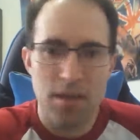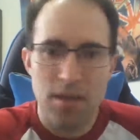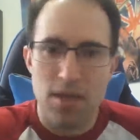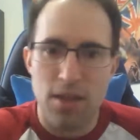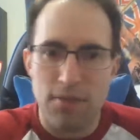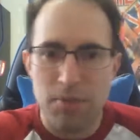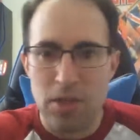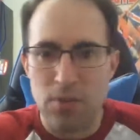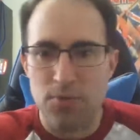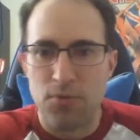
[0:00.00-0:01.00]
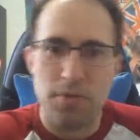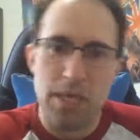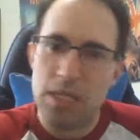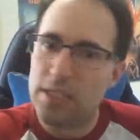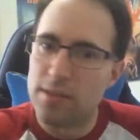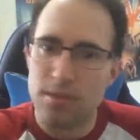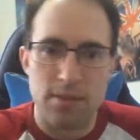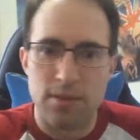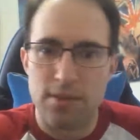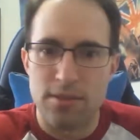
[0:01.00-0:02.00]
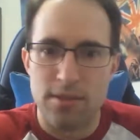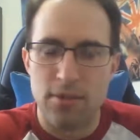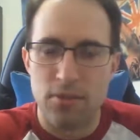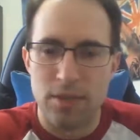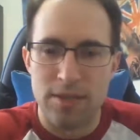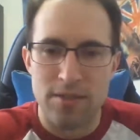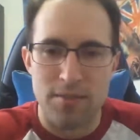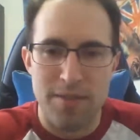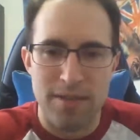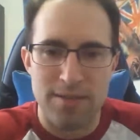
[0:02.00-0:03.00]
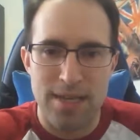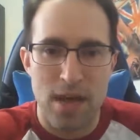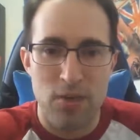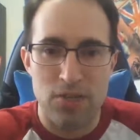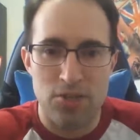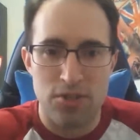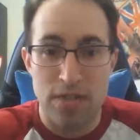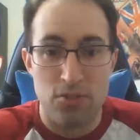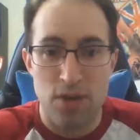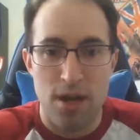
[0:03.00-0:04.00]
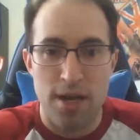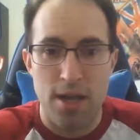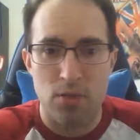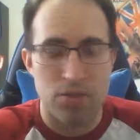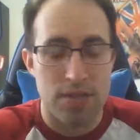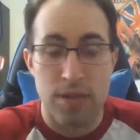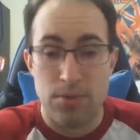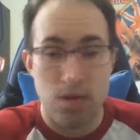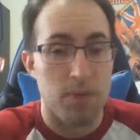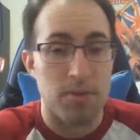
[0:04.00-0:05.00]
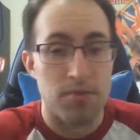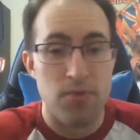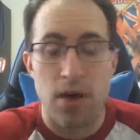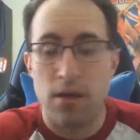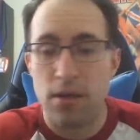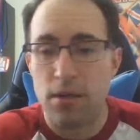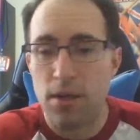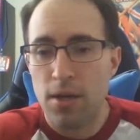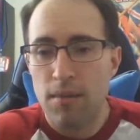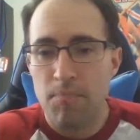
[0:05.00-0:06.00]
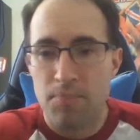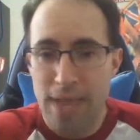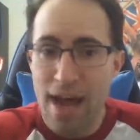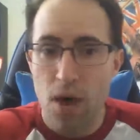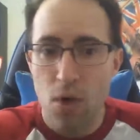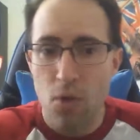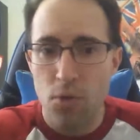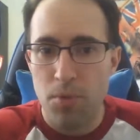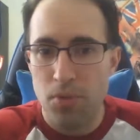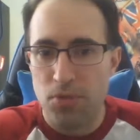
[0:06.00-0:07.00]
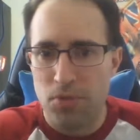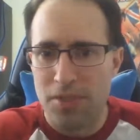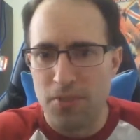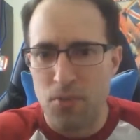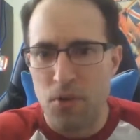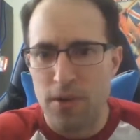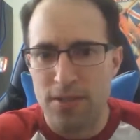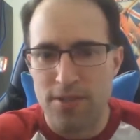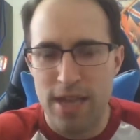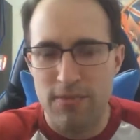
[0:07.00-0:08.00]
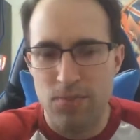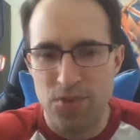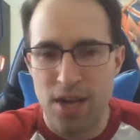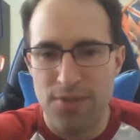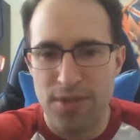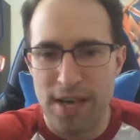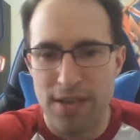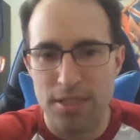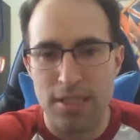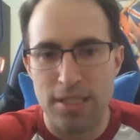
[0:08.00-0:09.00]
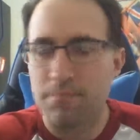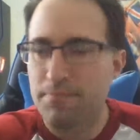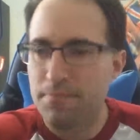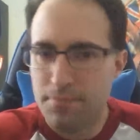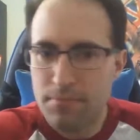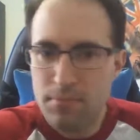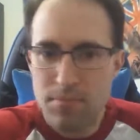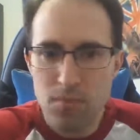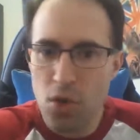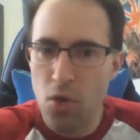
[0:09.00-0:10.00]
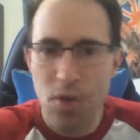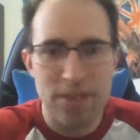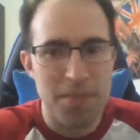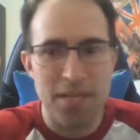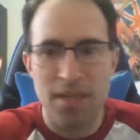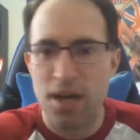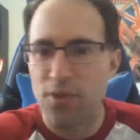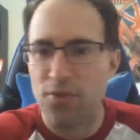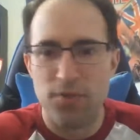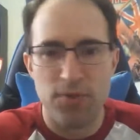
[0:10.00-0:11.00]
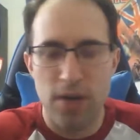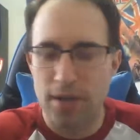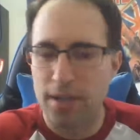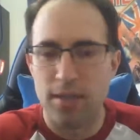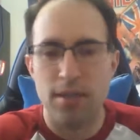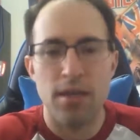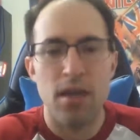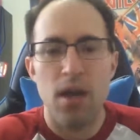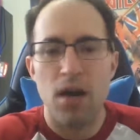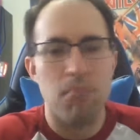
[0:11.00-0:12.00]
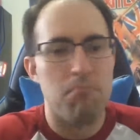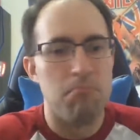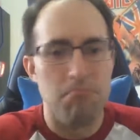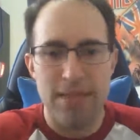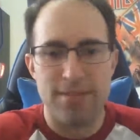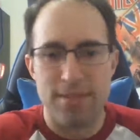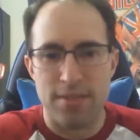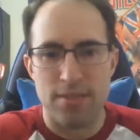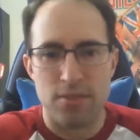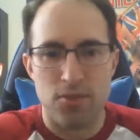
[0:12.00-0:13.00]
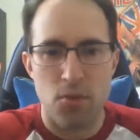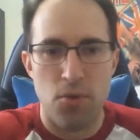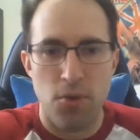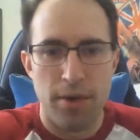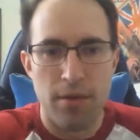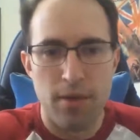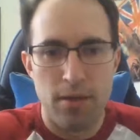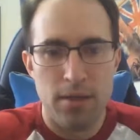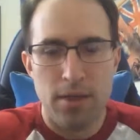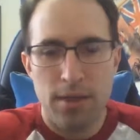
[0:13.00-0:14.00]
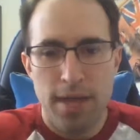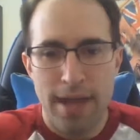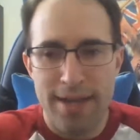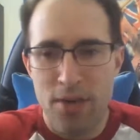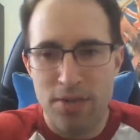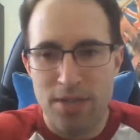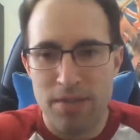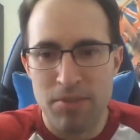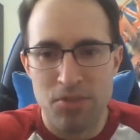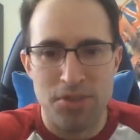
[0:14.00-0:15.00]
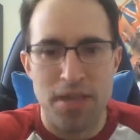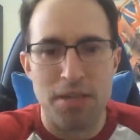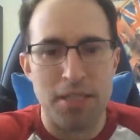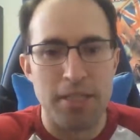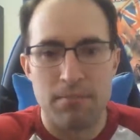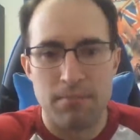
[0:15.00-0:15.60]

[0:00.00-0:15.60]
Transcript: they left him alone for about, let's say 3 to 6 months. And now he's just Andrade, which sounds dumb as fuck. Now, the most recent one is they have Mustafa Ali, who has been a fucking amazing story. And now his name is just Ali.